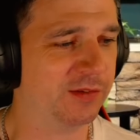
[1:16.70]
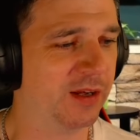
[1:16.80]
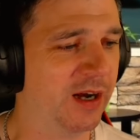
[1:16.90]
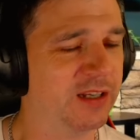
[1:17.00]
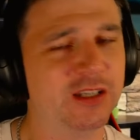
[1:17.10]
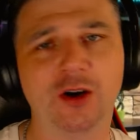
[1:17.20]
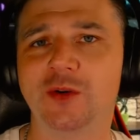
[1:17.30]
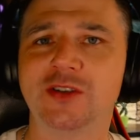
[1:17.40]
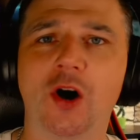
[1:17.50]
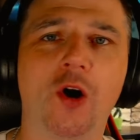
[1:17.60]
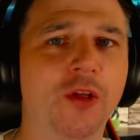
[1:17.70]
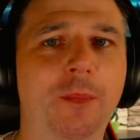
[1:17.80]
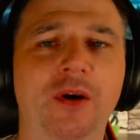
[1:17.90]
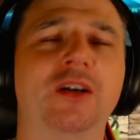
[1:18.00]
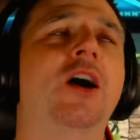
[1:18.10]
And he's got all the...
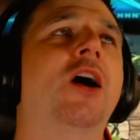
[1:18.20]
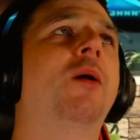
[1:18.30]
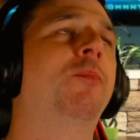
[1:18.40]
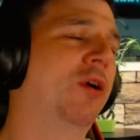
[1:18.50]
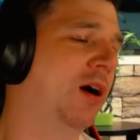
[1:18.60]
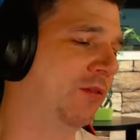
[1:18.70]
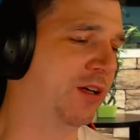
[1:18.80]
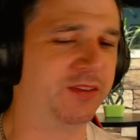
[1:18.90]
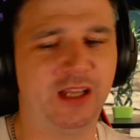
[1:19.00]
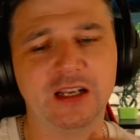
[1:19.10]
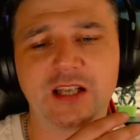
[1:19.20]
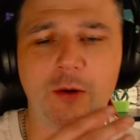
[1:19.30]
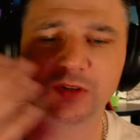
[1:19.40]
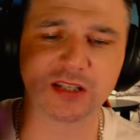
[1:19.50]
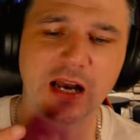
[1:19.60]
Oh, bro, that's
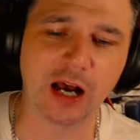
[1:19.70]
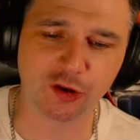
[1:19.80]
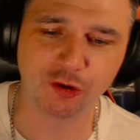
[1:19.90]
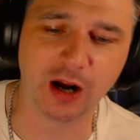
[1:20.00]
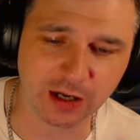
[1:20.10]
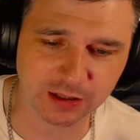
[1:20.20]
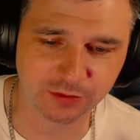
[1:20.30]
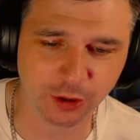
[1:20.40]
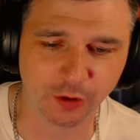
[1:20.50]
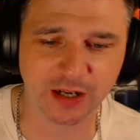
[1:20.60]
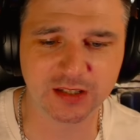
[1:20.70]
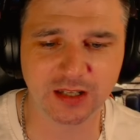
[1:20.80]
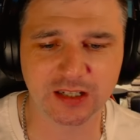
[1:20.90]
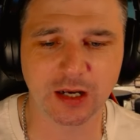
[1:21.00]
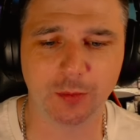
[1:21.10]
how we start a track. Yo,
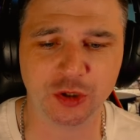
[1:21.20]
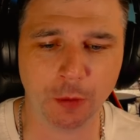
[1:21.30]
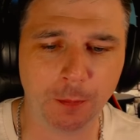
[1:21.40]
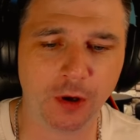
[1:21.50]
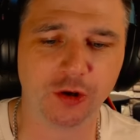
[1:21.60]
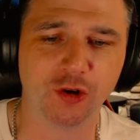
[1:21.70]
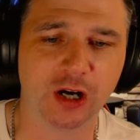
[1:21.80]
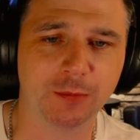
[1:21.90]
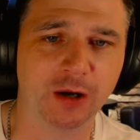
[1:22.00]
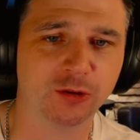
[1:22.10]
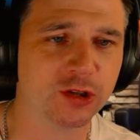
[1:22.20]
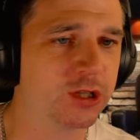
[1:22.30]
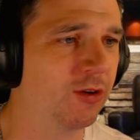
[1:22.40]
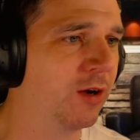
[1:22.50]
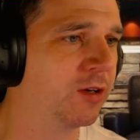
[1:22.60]
that's how we jump on a track, man. Just
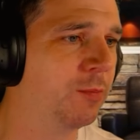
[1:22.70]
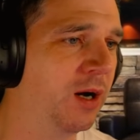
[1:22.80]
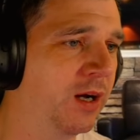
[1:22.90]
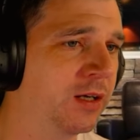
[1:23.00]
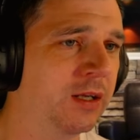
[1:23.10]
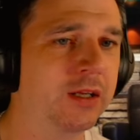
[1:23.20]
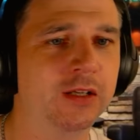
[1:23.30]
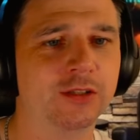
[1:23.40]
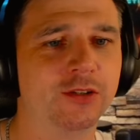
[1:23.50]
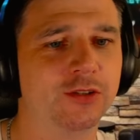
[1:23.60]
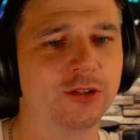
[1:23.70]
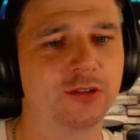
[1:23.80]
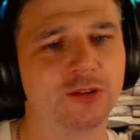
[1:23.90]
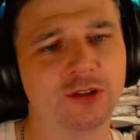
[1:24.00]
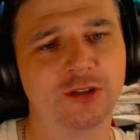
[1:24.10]
surrounded by
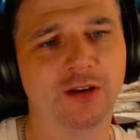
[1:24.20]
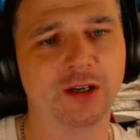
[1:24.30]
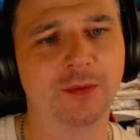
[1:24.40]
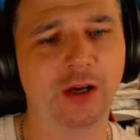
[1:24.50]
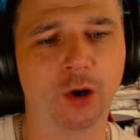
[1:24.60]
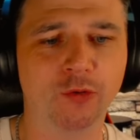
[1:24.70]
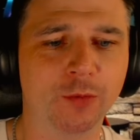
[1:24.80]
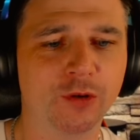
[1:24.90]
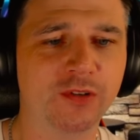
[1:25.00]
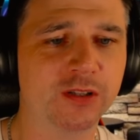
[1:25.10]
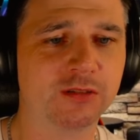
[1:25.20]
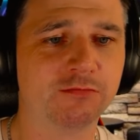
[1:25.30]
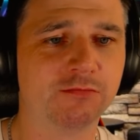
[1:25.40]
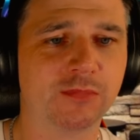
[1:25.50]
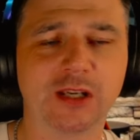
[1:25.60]
horror movies.
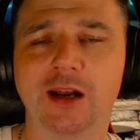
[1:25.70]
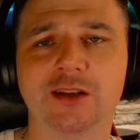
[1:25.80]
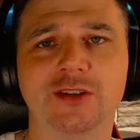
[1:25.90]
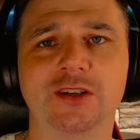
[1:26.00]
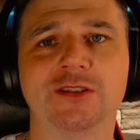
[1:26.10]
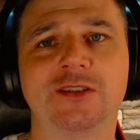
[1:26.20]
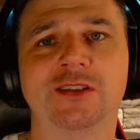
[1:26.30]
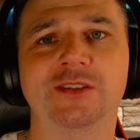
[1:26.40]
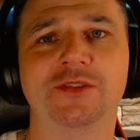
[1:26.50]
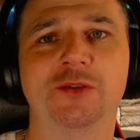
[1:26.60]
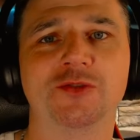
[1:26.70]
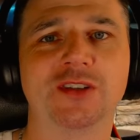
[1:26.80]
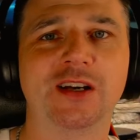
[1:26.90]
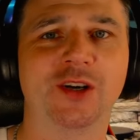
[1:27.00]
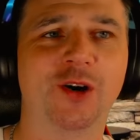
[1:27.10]
Characters, I'm just
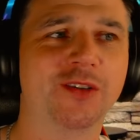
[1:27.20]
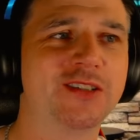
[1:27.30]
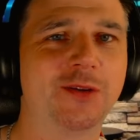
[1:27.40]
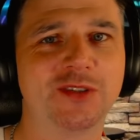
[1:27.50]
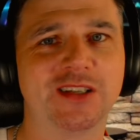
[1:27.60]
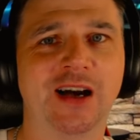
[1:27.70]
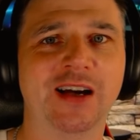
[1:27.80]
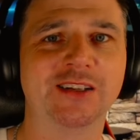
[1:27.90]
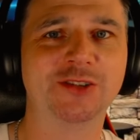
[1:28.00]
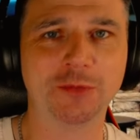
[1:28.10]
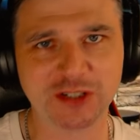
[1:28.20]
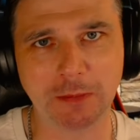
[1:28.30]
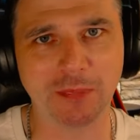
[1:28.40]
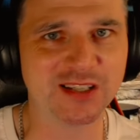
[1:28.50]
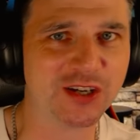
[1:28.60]
like, yo, this is how we started. It's gonna be
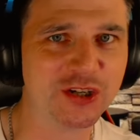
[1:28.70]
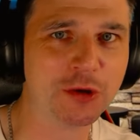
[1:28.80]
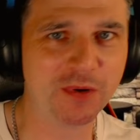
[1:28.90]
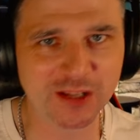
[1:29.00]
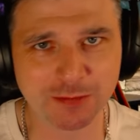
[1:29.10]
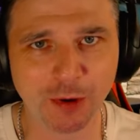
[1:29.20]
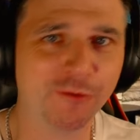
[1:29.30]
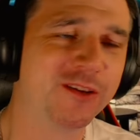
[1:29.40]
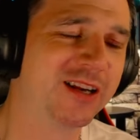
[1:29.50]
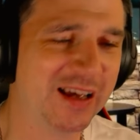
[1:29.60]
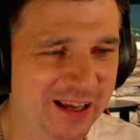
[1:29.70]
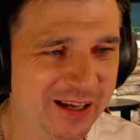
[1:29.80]
some massacres up in this booth today.